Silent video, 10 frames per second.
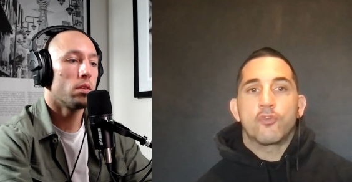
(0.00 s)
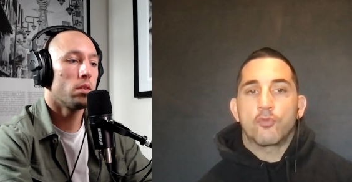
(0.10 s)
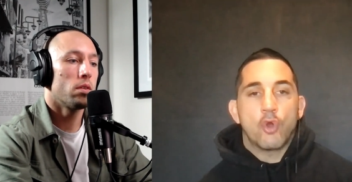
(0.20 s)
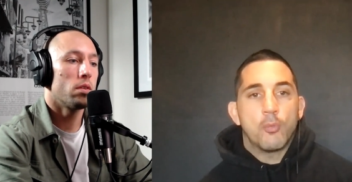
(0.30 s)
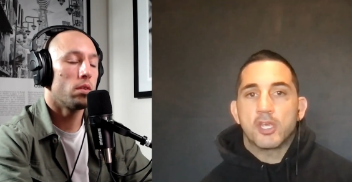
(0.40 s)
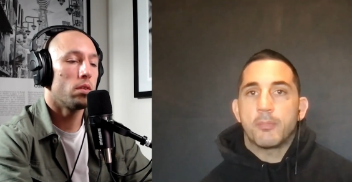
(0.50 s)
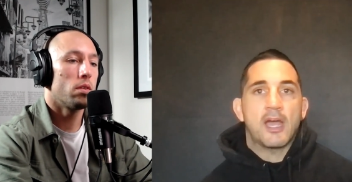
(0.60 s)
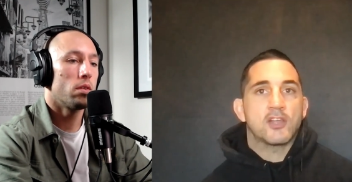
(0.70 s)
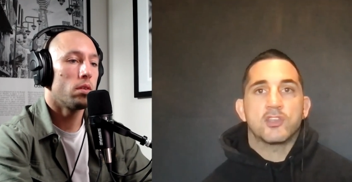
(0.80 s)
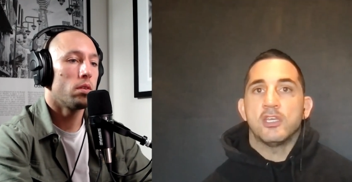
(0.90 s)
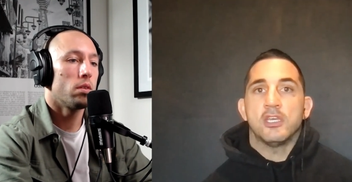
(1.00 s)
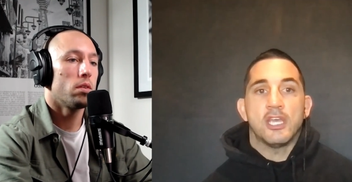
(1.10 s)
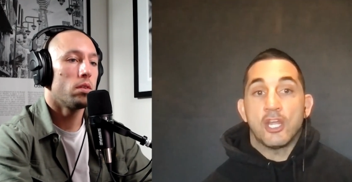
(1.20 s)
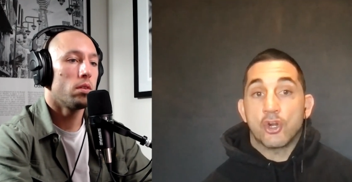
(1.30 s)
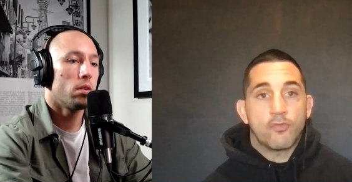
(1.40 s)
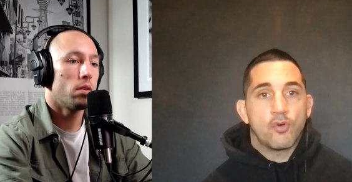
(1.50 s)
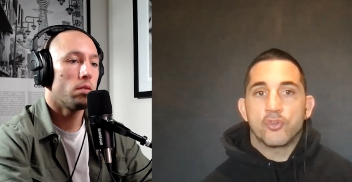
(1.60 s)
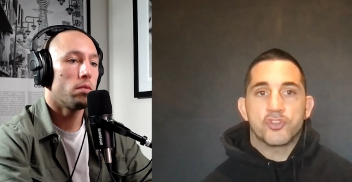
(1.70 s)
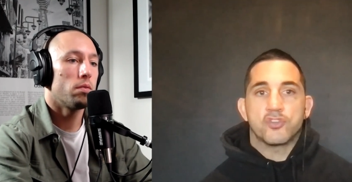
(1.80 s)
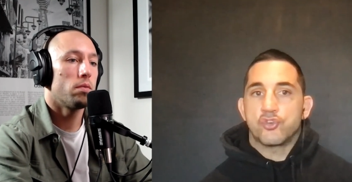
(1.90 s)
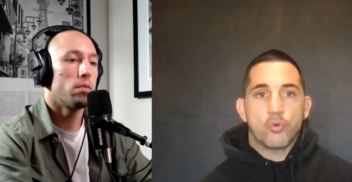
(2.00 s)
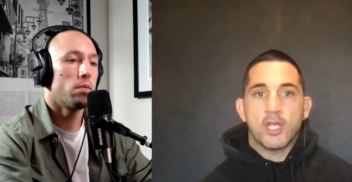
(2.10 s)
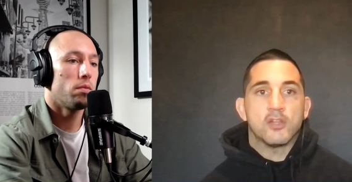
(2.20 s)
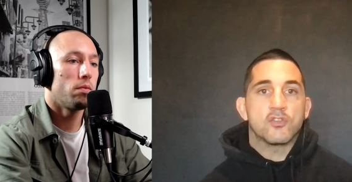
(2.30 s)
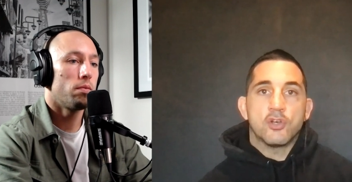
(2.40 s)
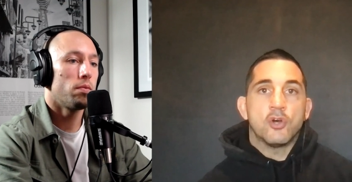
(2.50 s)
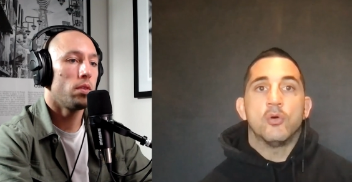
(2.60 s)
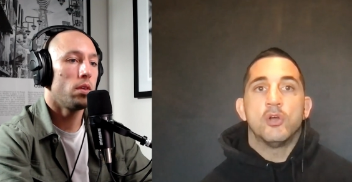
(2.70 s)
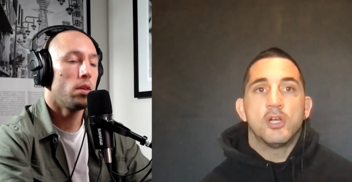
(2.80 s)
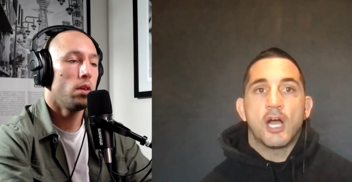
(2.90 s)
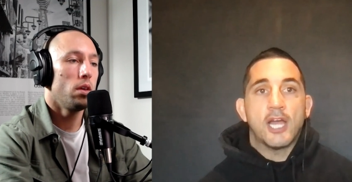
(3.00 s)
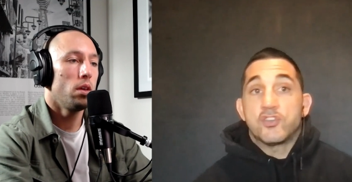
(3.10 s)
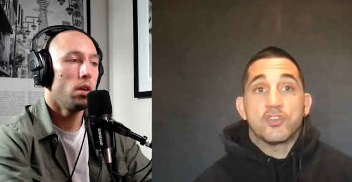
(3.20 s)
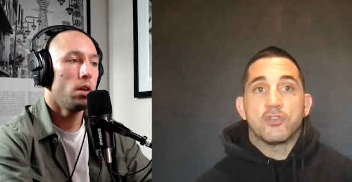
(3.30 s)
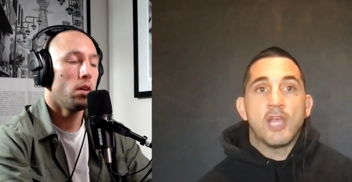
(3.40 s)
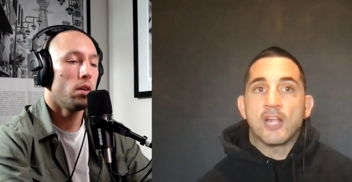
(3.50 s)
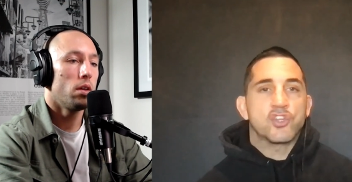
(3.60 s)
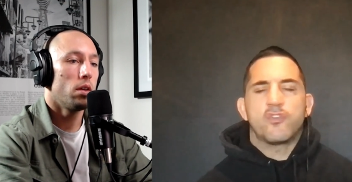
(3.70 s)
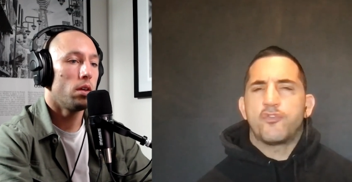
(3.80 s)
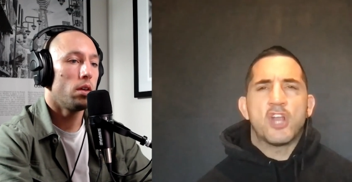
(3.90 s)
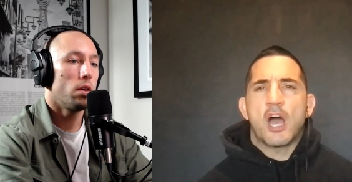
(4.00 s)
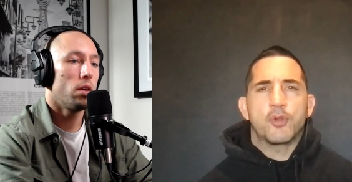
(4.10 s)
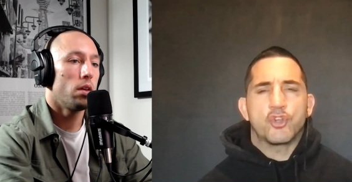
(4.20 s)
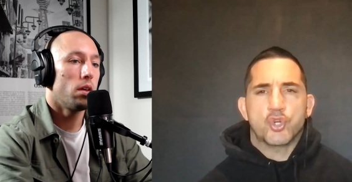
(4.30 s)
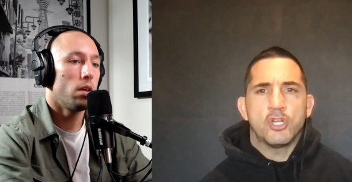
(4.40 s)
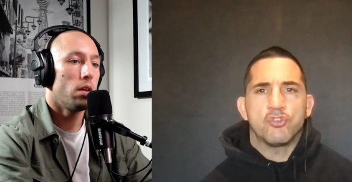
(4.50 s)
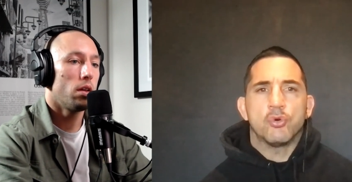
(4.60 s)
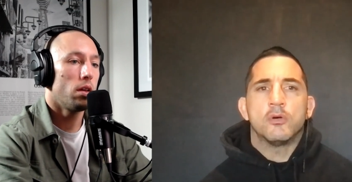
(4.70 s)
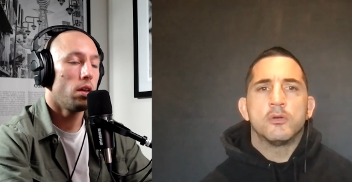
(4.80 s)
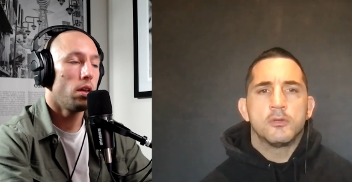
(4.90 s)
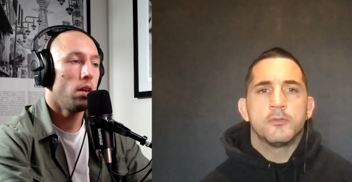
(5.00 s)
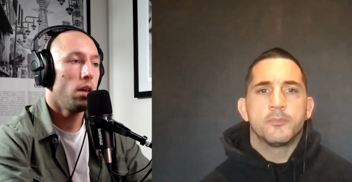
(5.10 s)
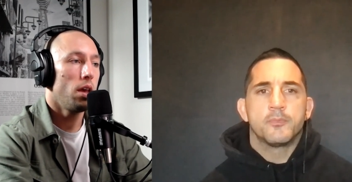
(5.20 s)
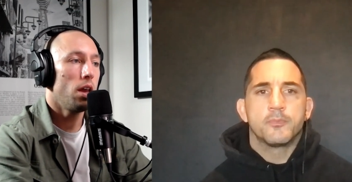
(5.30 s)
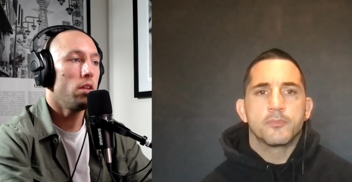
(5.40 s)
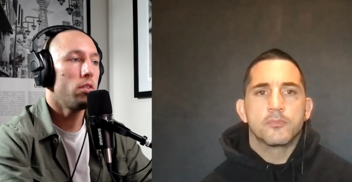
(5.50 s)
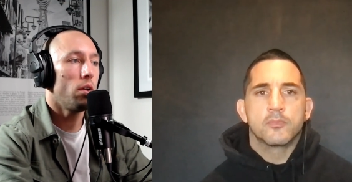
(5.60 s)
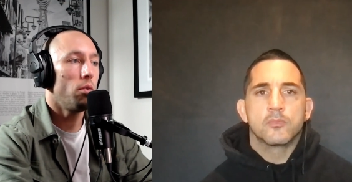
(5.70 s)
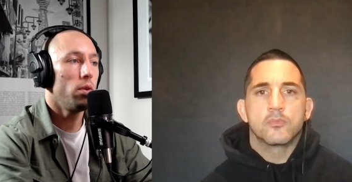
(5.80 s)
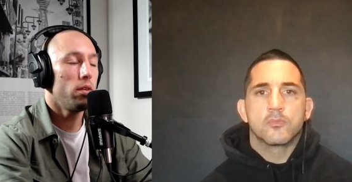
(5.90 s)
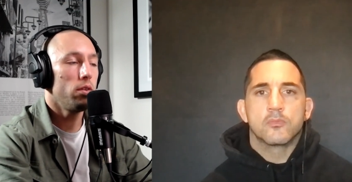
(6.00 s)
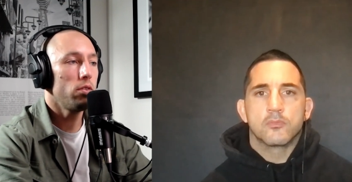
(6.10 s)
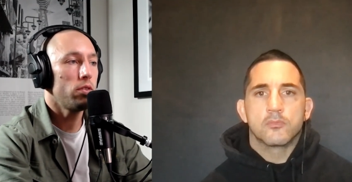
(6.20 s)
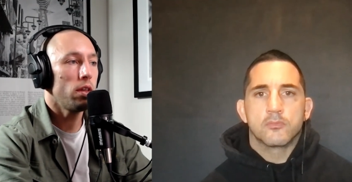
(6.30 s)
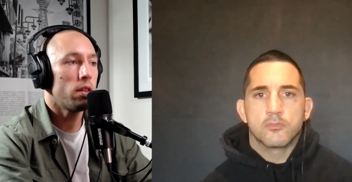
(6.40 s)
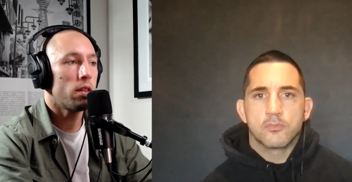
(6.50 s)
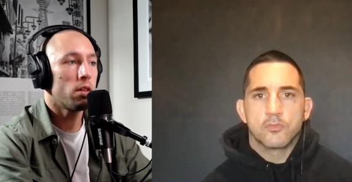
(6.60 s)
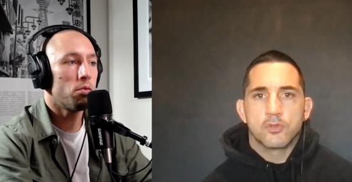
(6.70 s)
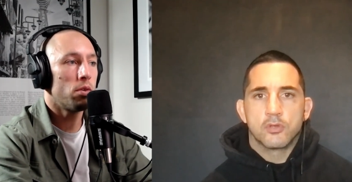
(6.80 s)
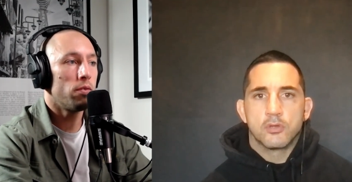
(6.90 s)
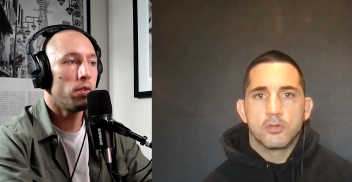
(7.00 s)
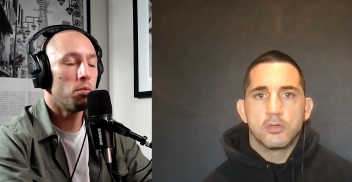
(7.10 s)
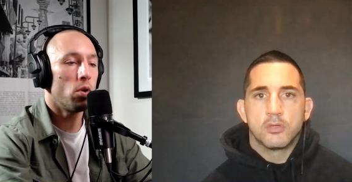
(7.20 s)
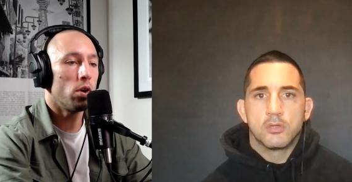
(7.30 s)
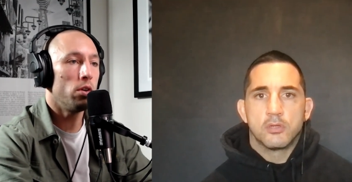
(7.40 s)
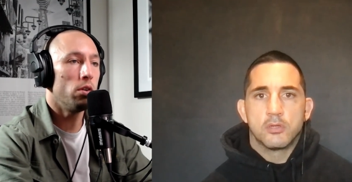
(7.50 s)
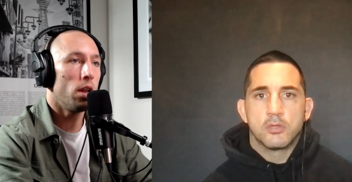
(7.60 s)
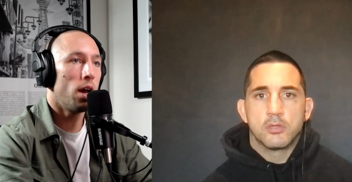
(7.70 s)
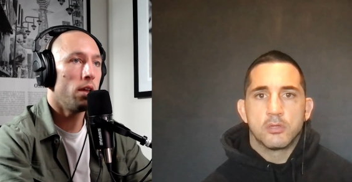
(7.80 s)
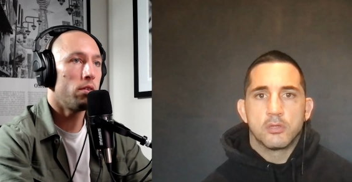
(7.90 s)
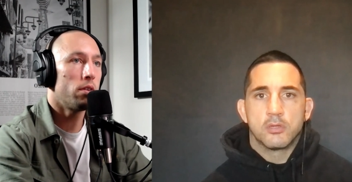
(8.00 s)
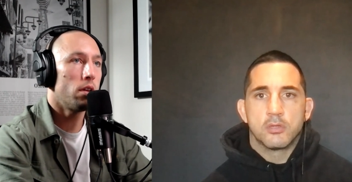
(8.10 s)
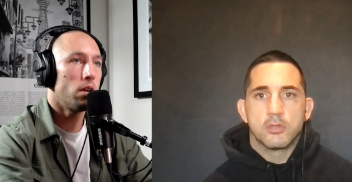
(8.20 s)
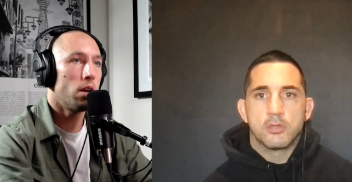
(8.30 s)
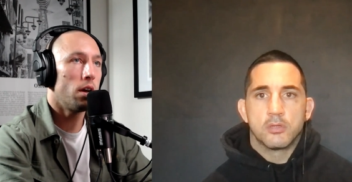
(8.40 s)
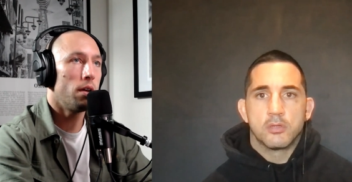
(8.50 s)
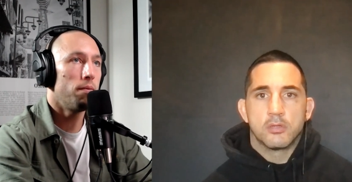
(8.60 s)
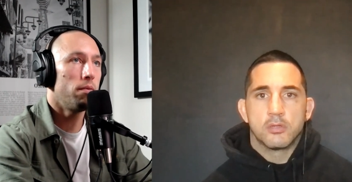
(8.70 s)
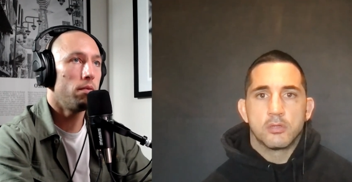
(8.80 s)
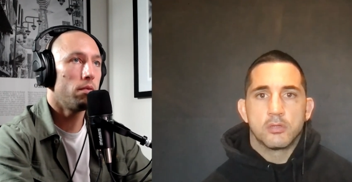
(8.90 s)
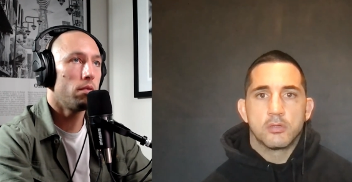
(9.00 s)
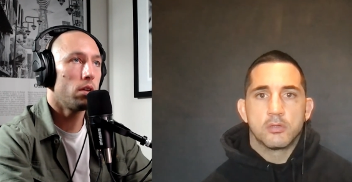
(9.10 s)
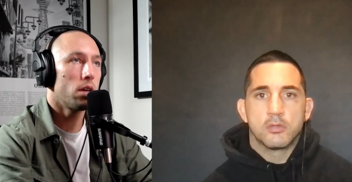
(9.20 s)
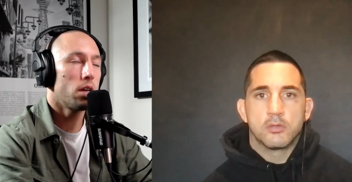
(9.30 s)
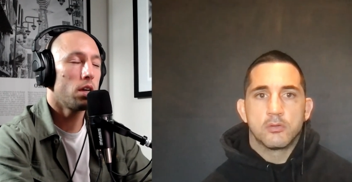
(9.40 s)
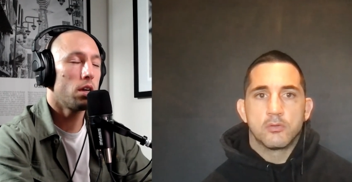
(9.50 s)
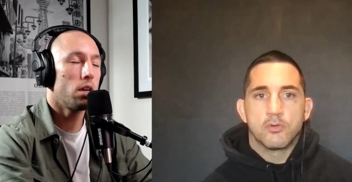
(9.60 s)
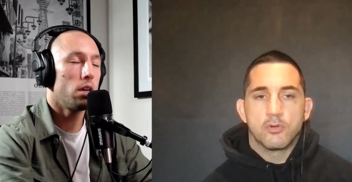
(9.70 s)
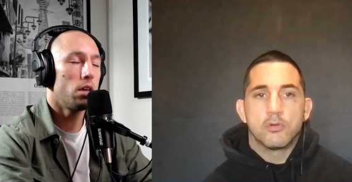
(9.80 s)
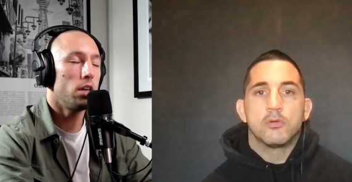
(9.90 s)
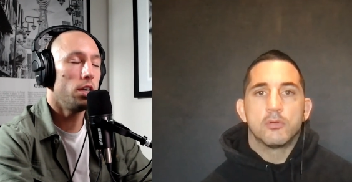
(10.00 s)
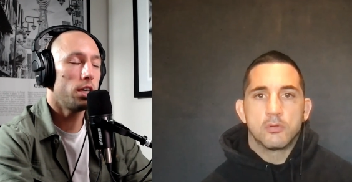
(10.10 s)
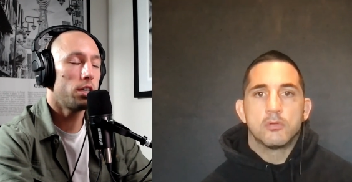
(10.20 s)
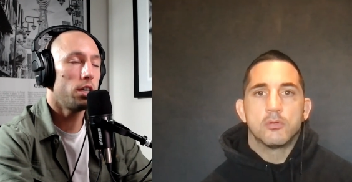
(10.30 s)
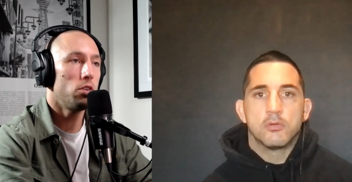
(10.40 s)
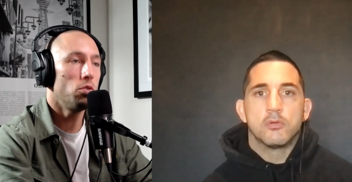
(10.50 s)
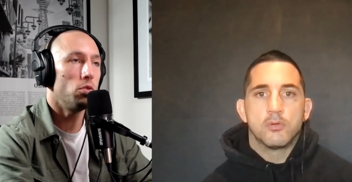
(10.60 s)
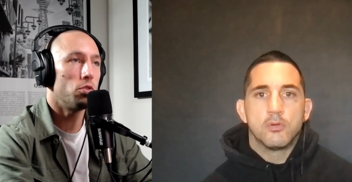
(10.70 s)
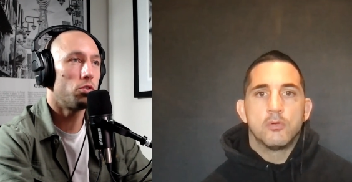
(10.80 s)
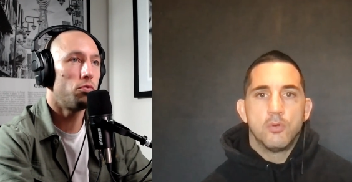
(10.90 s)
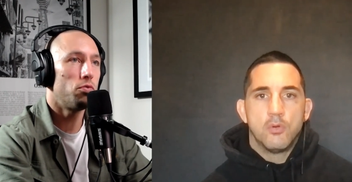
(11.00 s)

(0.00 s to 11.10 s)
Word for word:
Speaker 1: for aerobic capacity intervals. It's great. So I just yeah, it's a phenomenal training tool. And is
Speaker 2: that what you say that that's one of your more utilized uh, conditioning tools